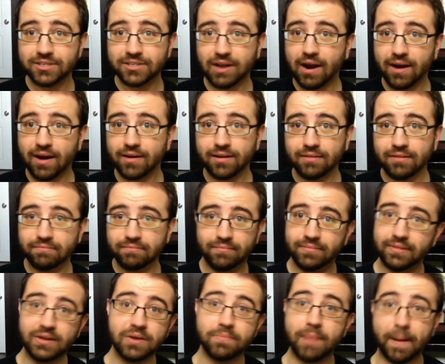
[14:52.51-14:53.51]
Stark,
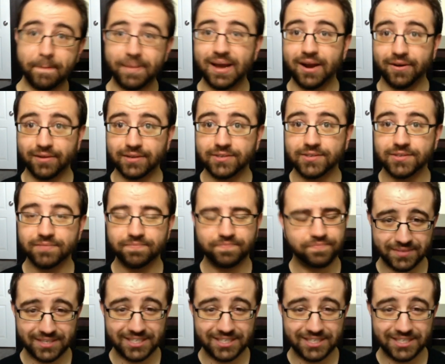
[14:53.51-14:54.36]
they're my parents.